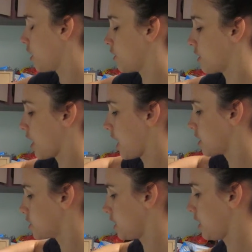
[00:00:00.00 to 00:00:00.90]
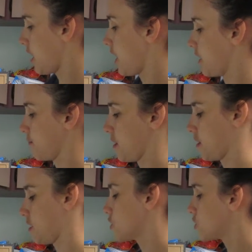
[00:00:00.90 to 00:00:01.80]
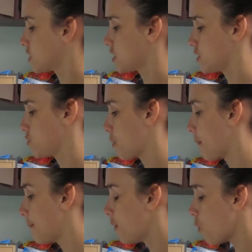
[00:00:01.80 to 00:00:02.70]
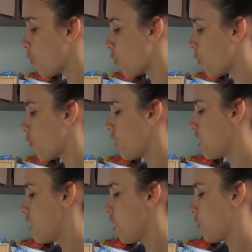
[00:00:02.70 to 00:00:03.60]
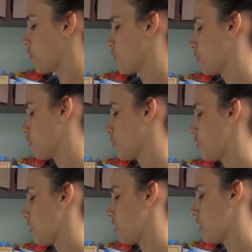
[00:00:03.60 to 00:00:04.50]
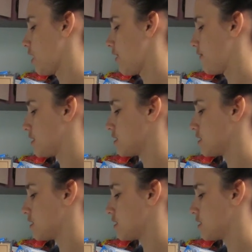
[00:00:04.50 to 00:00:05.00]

You could actually like make this just into a bowl, or you could, if it's